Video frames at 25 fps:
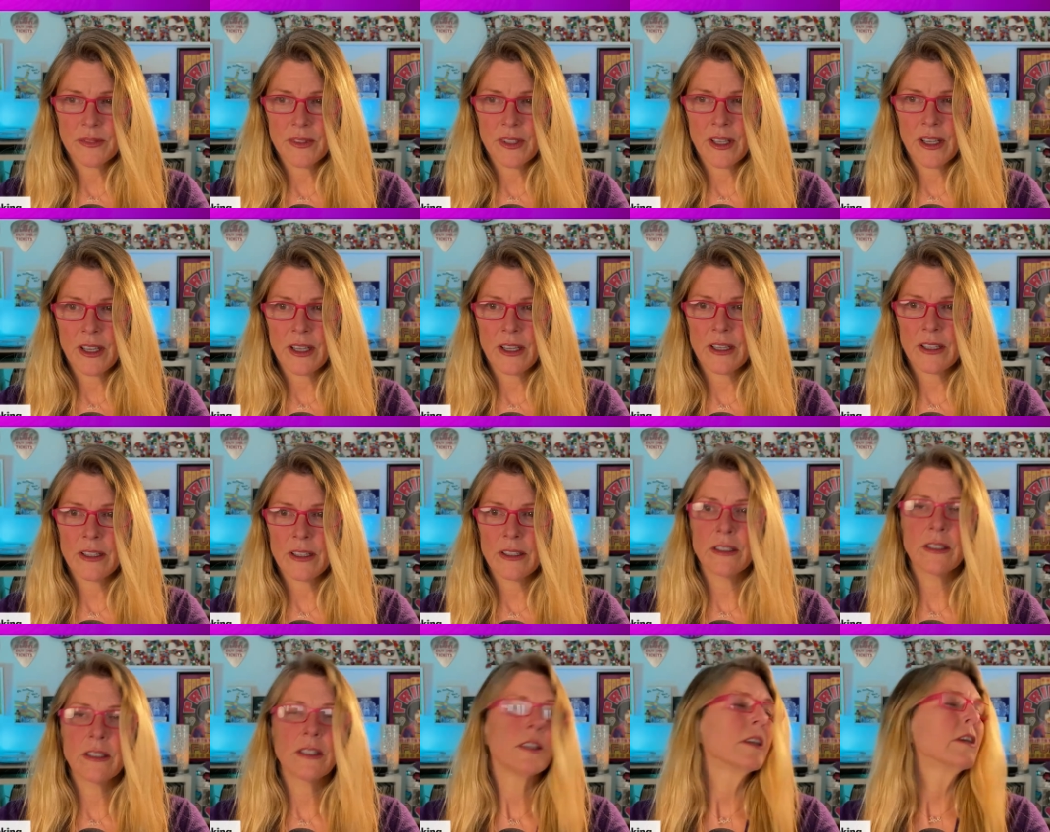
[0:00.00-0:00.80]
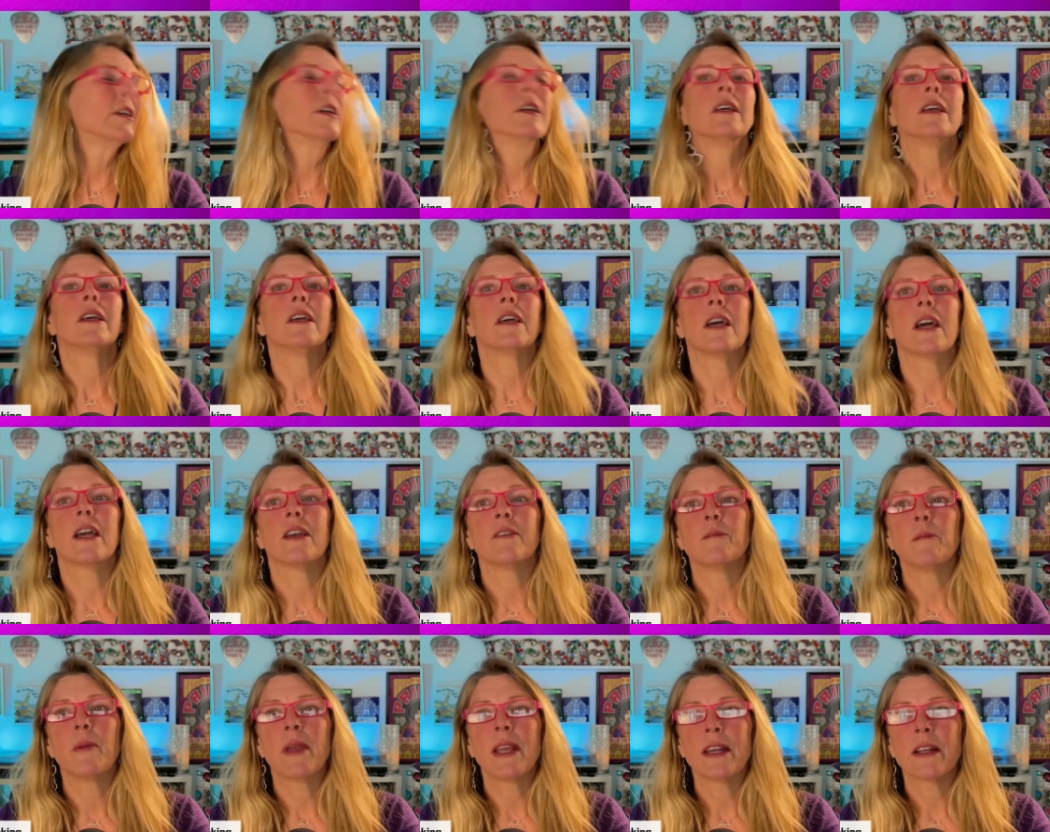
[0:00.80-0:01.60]
And
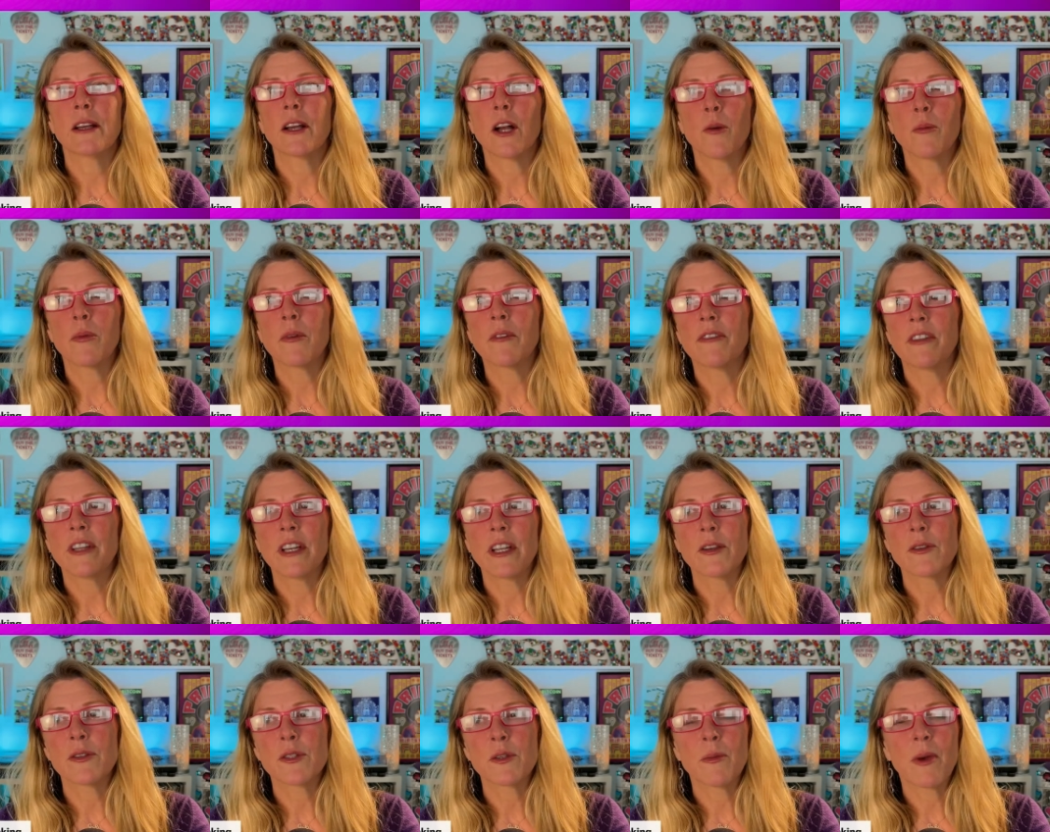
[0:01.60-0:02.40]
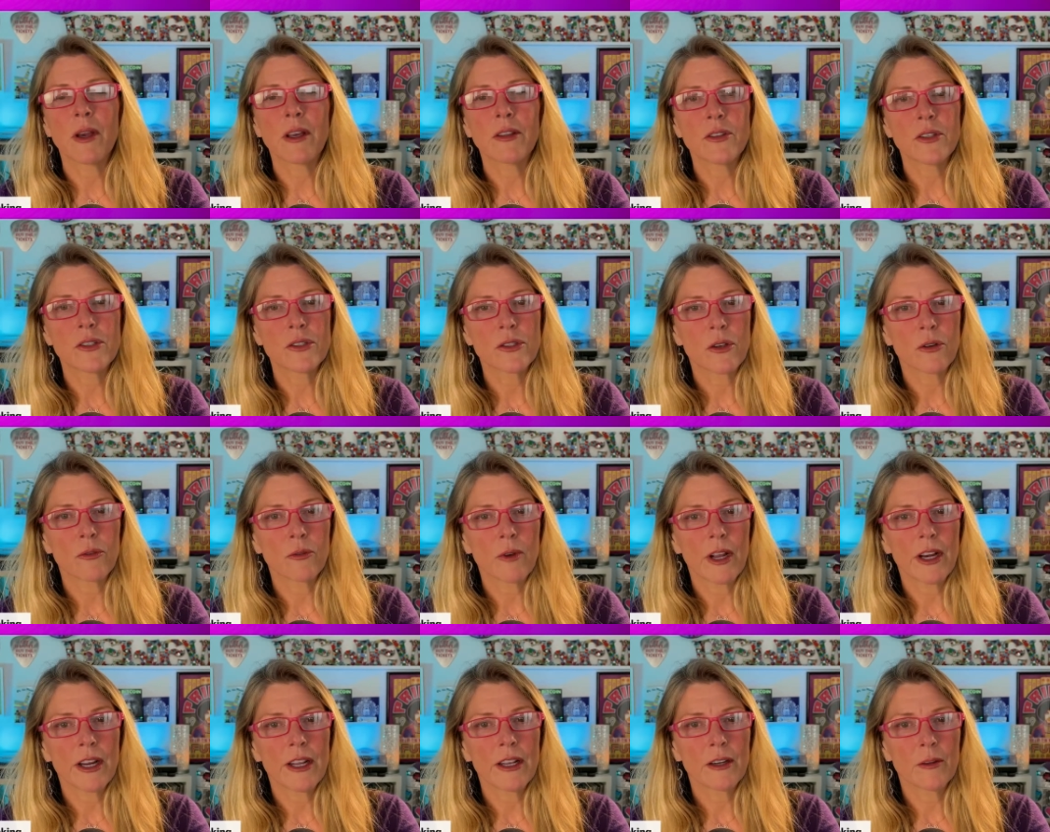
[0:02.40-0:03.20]
I've made a couple of videos about this
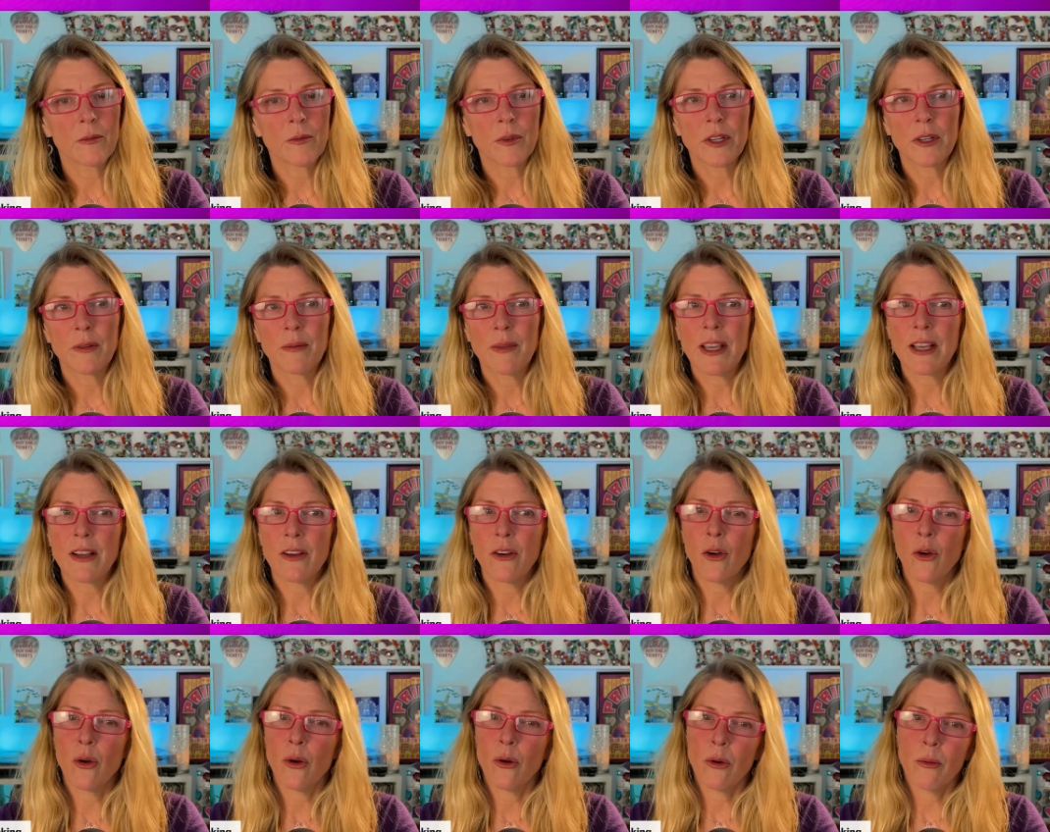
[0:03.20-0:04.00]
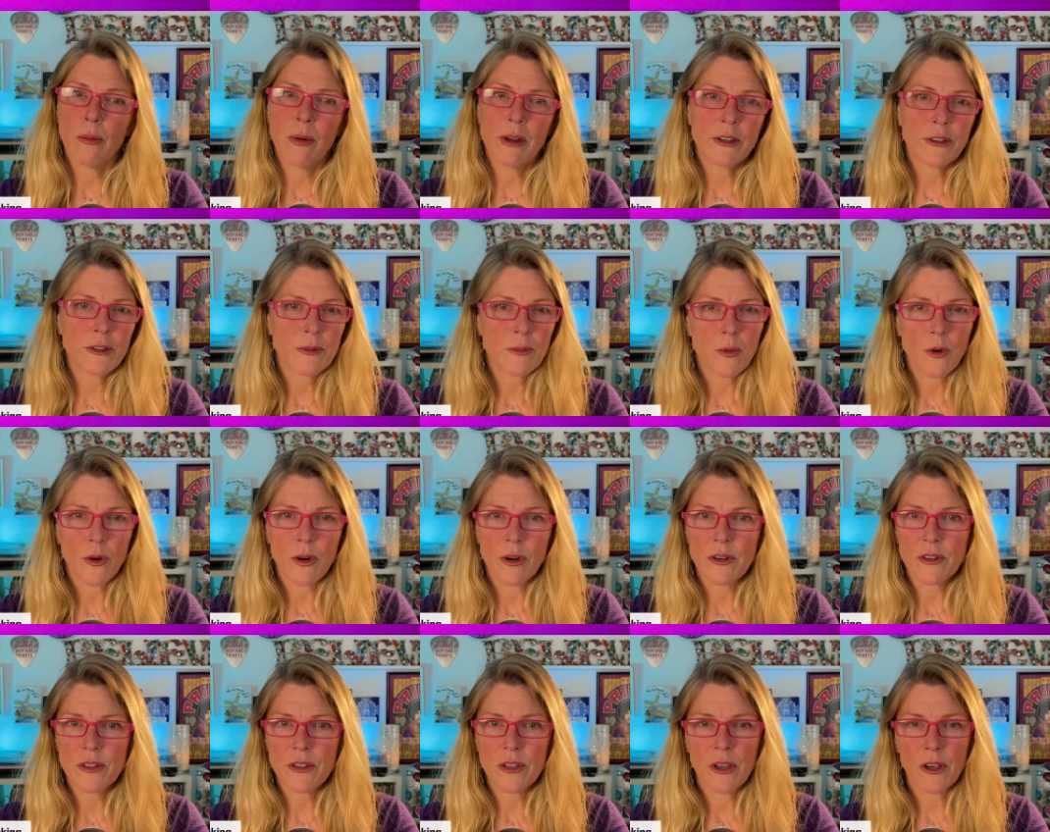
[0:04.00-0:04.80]
already, and I'm going to make a whole bunch
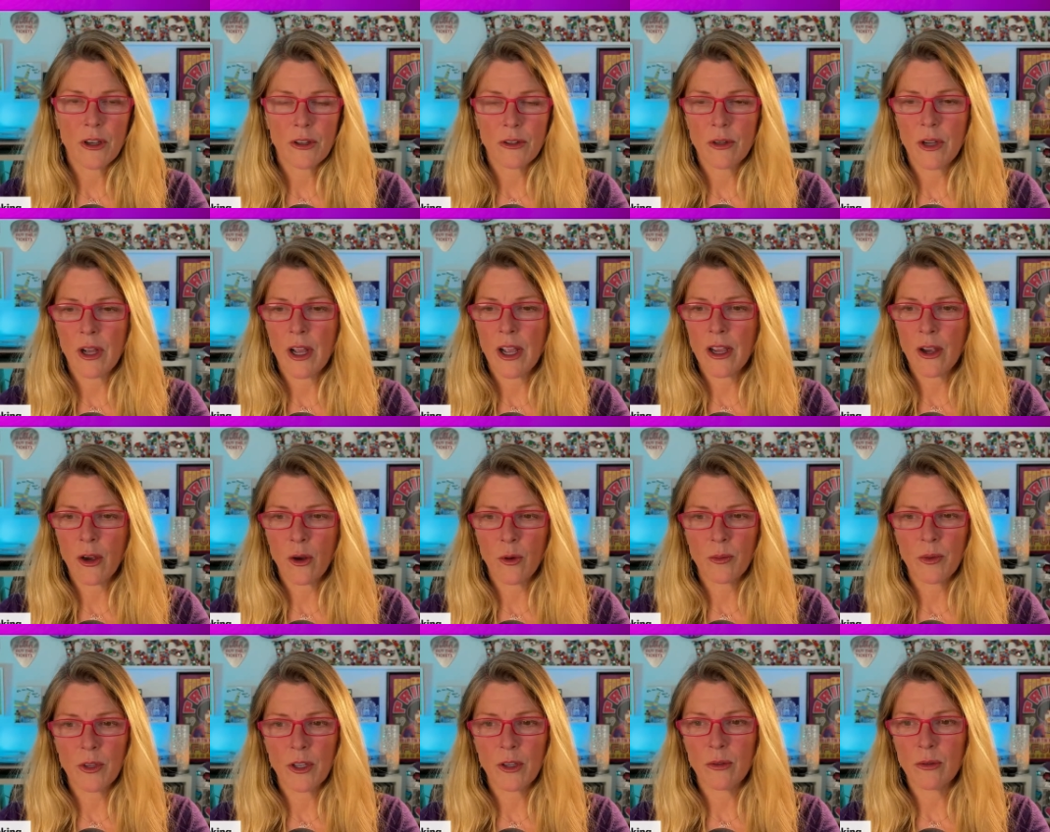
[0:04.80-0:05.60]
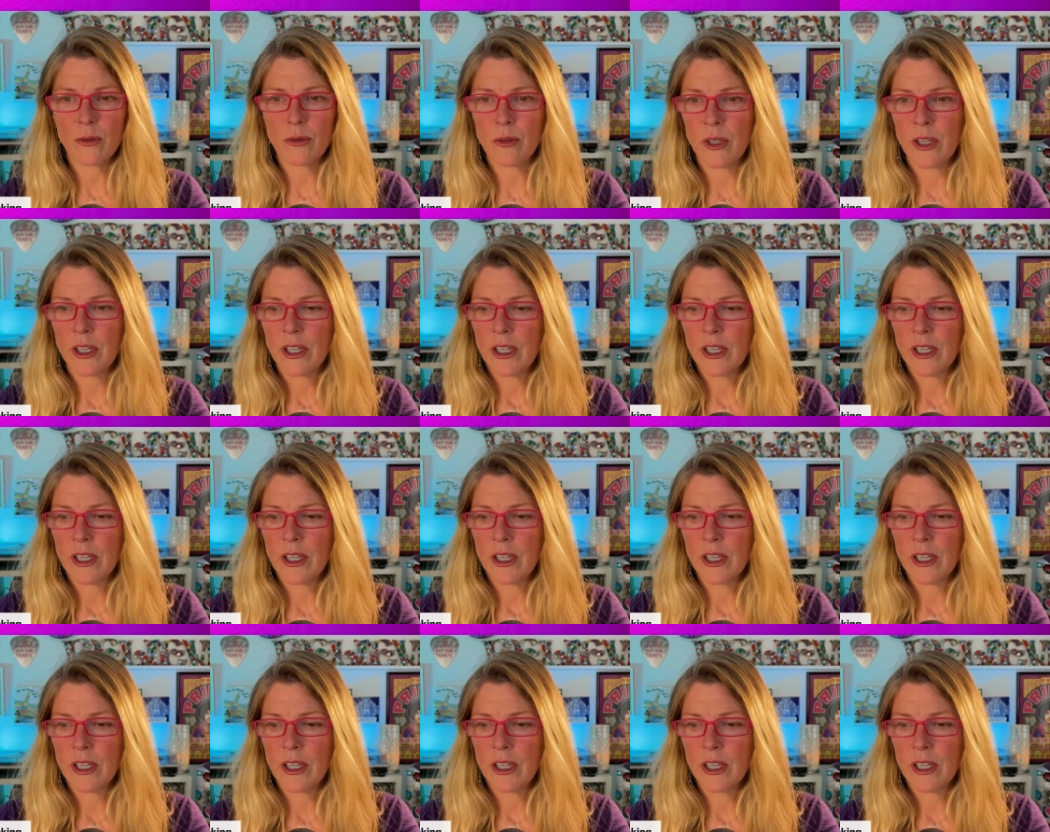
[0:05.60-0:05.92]
more. So I hope you